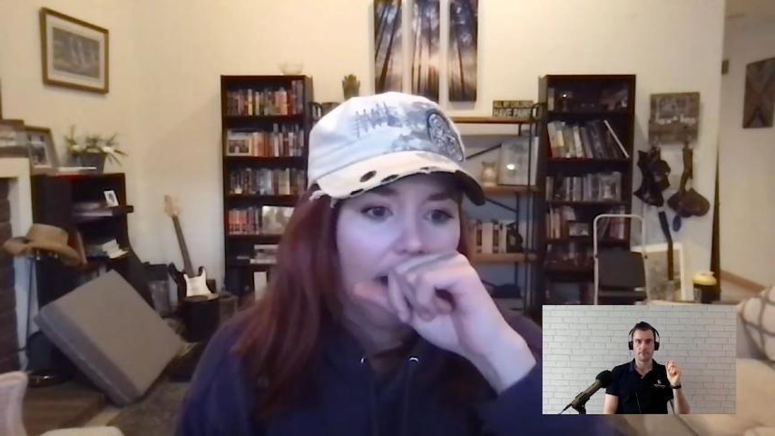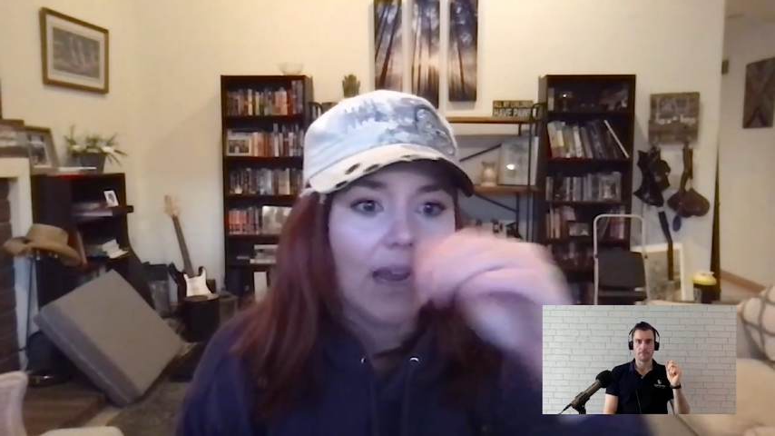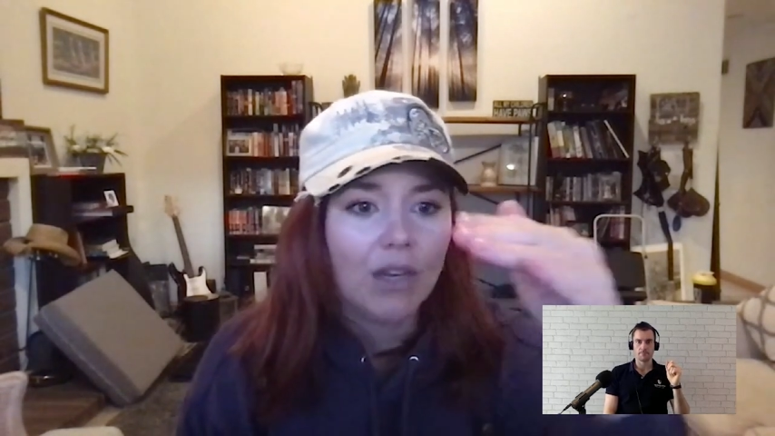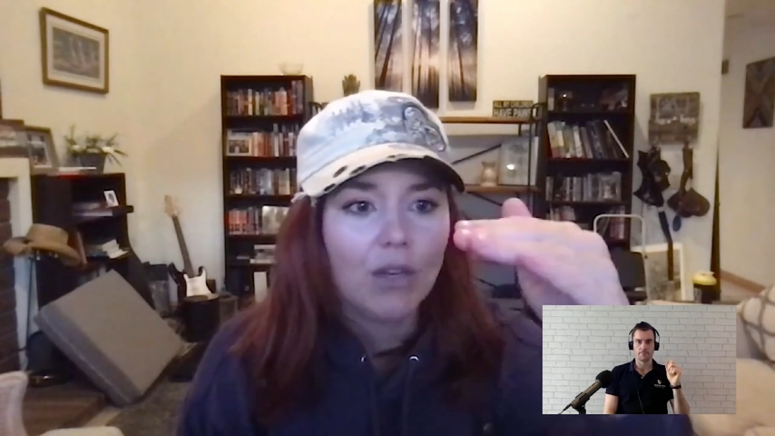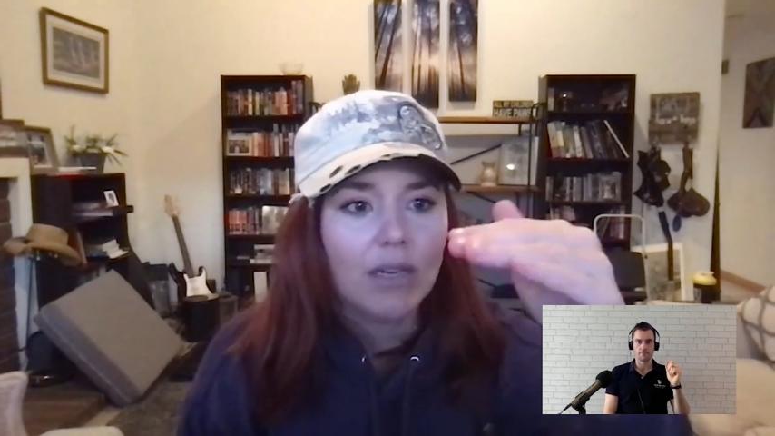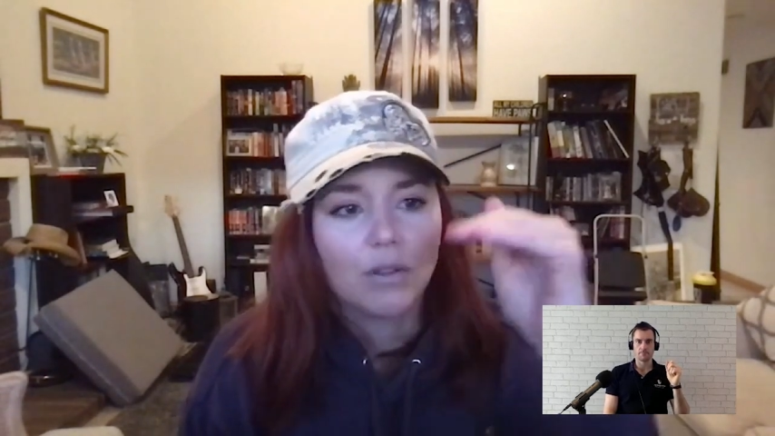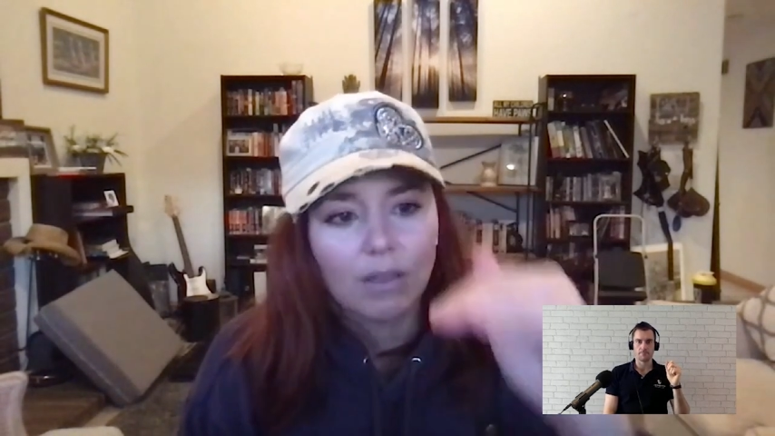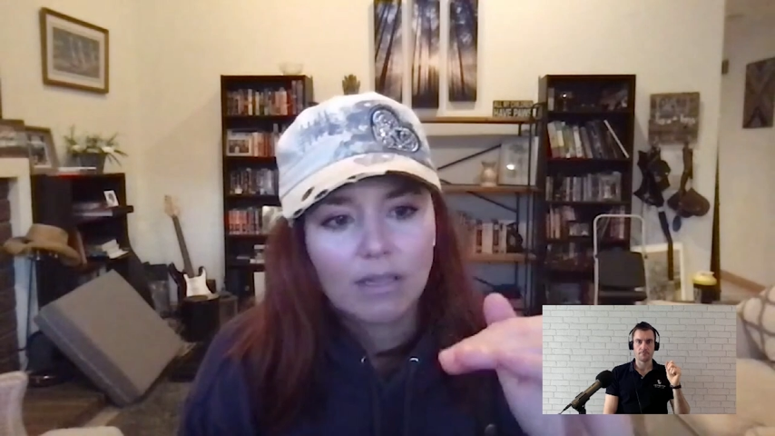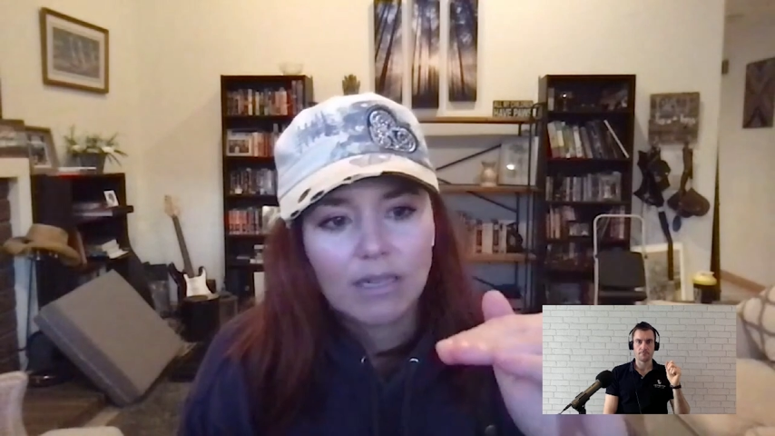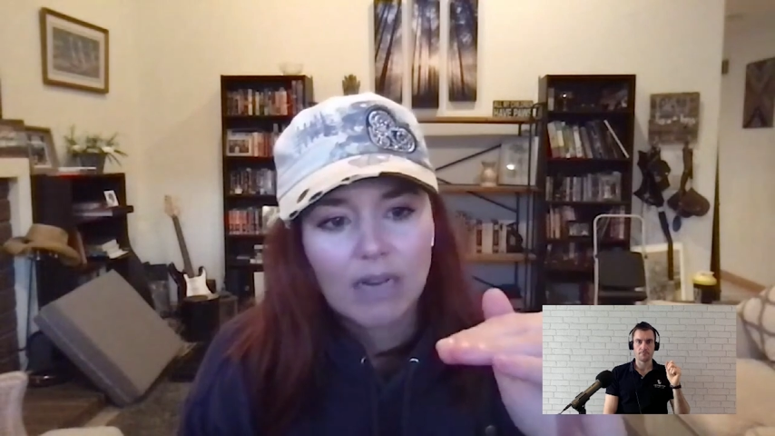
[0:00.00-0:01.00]
Then you need to
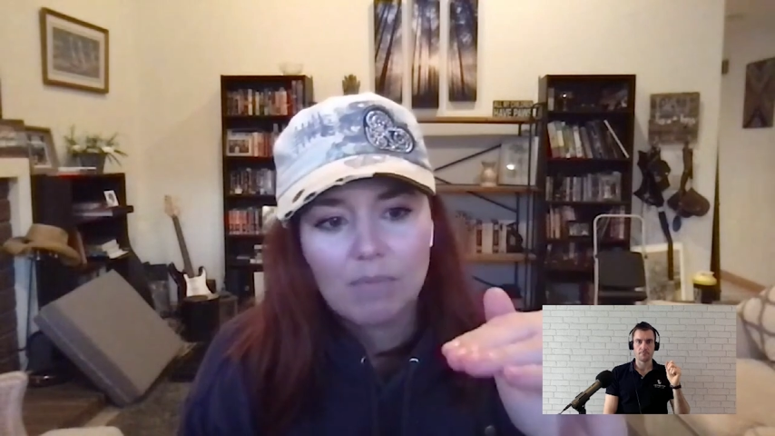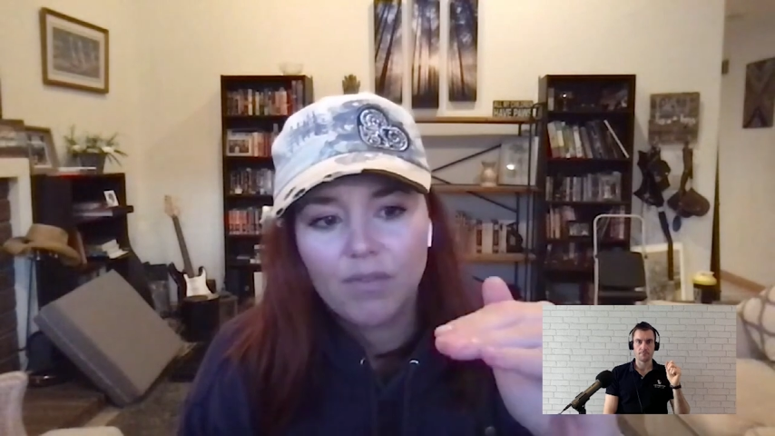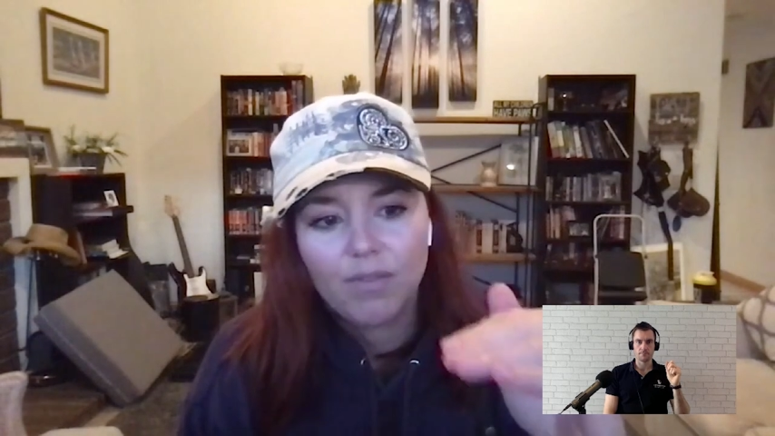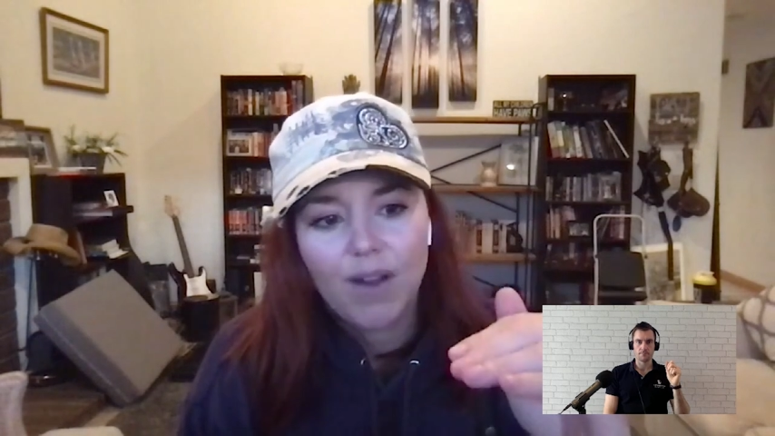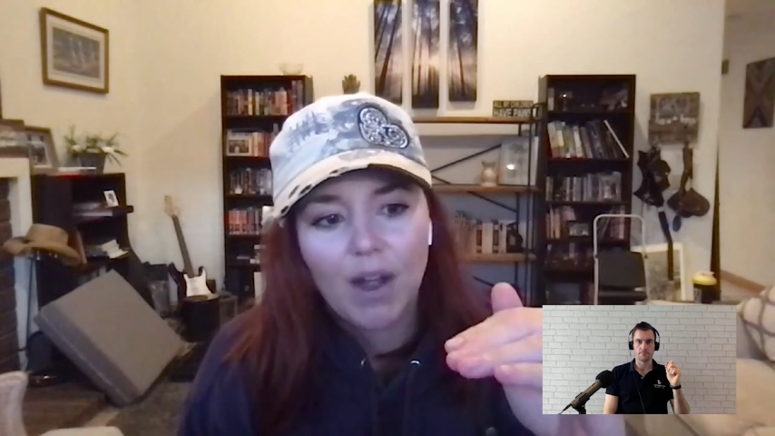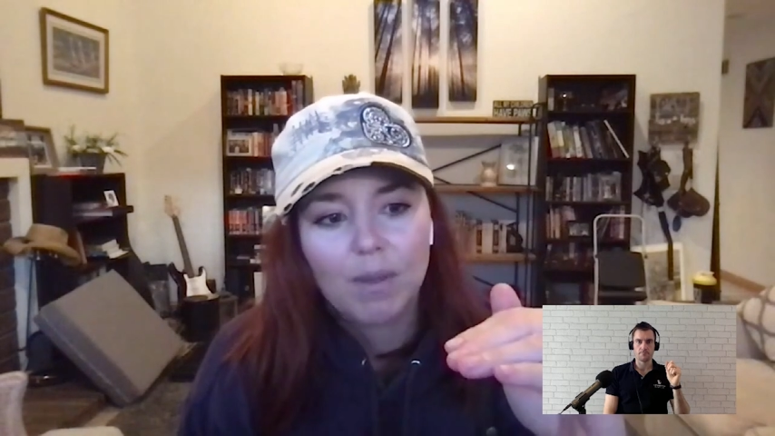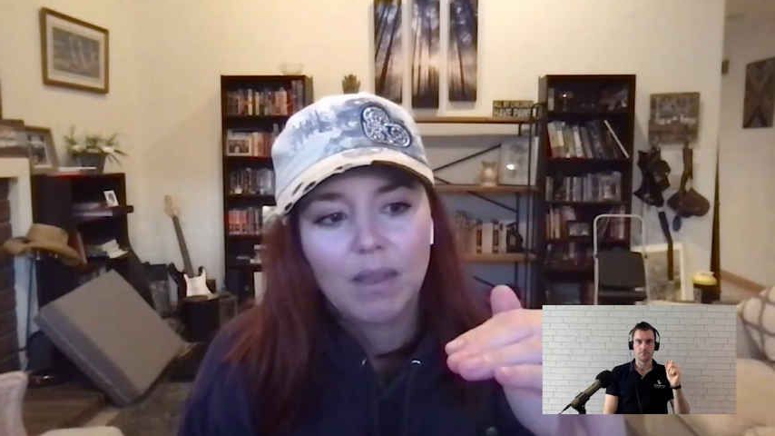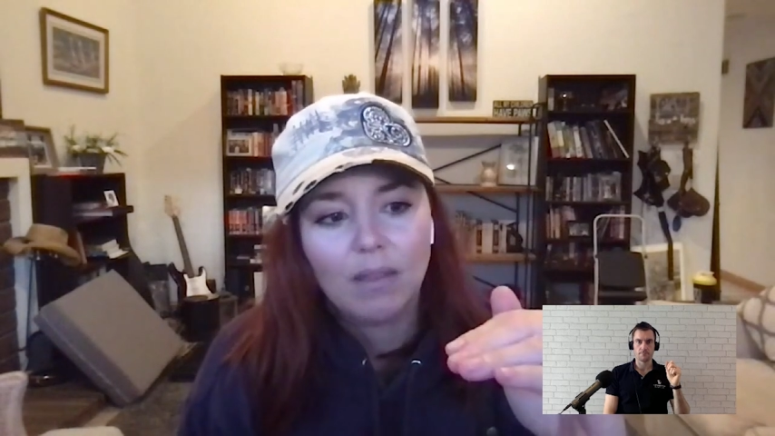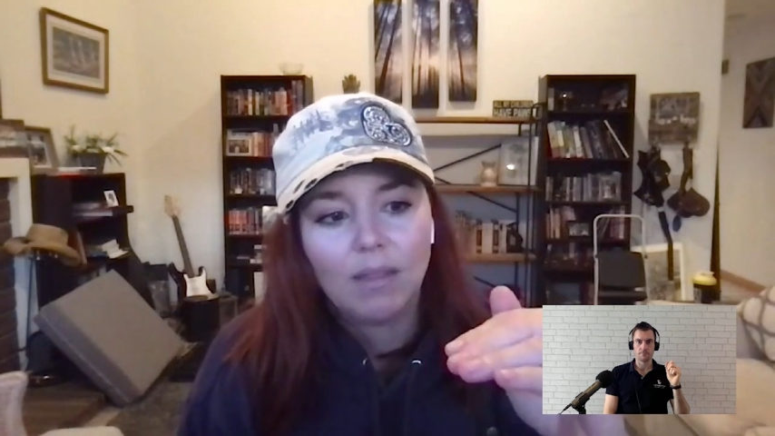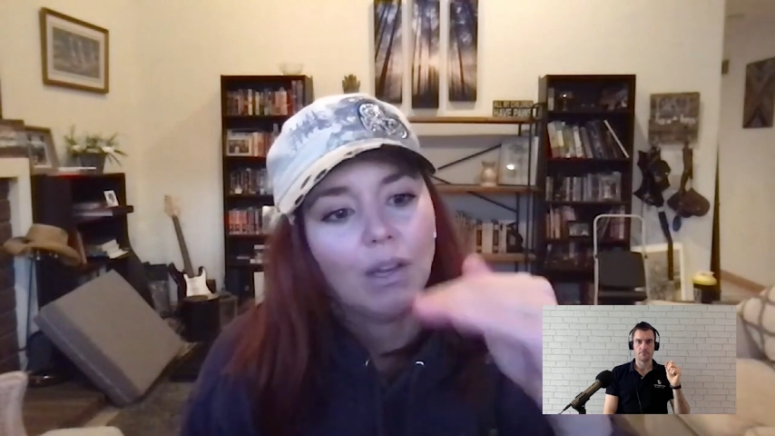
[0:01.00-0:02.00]
look at the type of
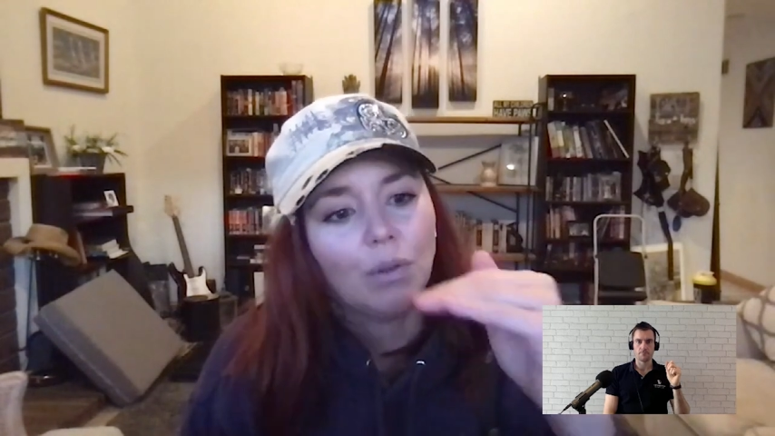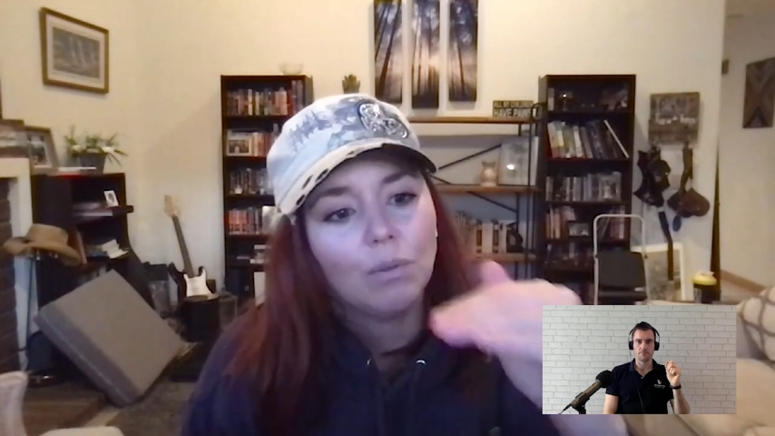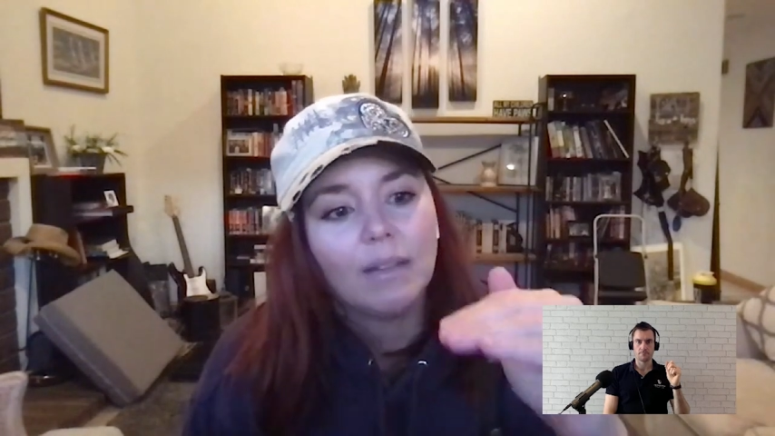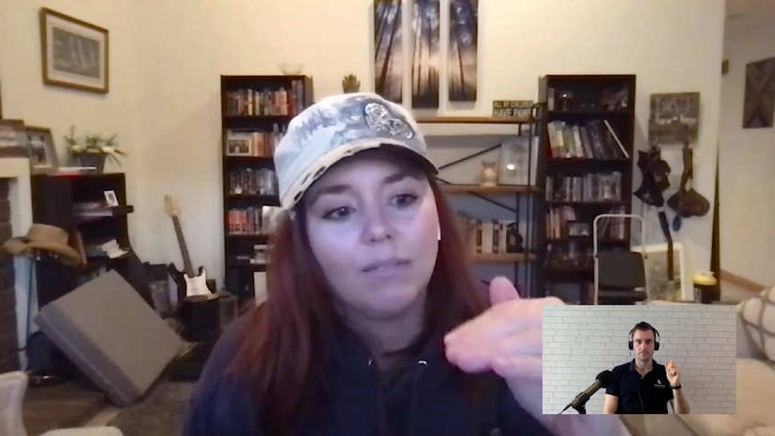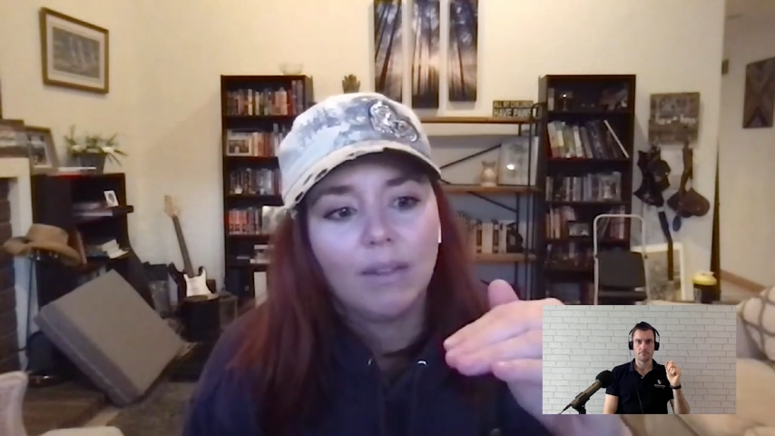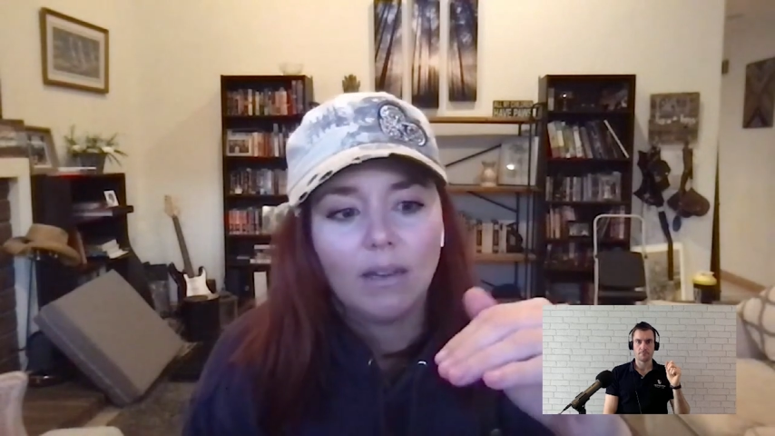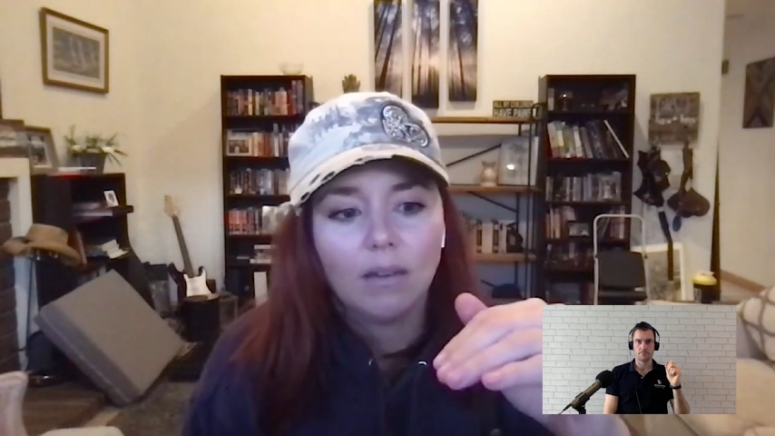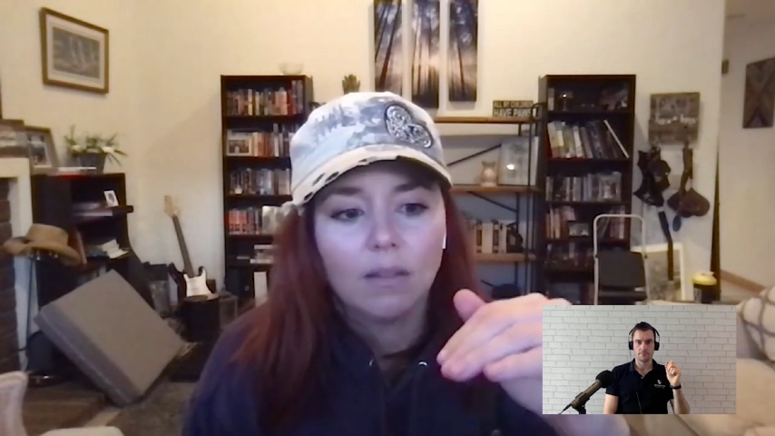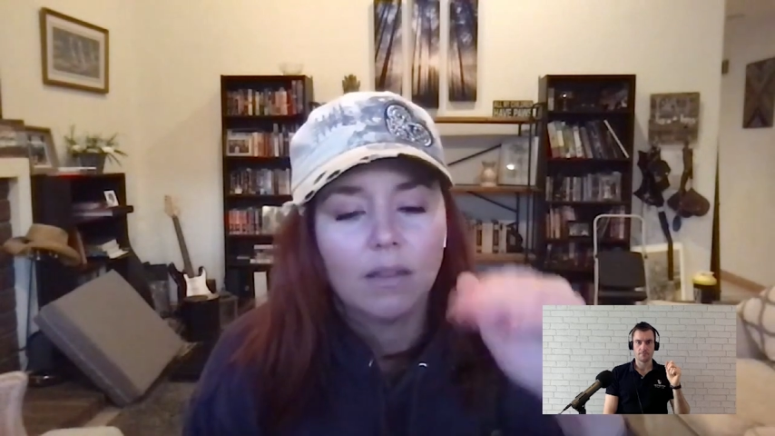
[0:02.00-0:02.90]
environment that you live in,